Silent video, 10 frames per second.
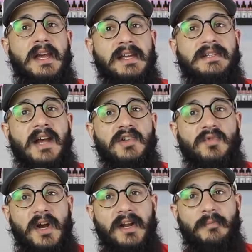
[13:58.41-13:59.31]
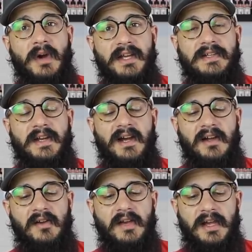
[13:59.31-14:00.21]
It sounds right up my
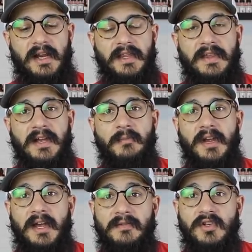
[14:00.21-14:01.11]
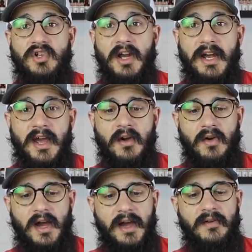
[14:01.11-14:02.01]
style, and I think I might have to try it out.
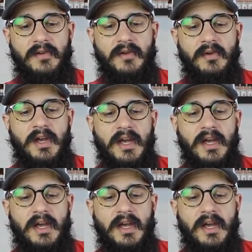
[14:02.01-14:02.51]
I don't know.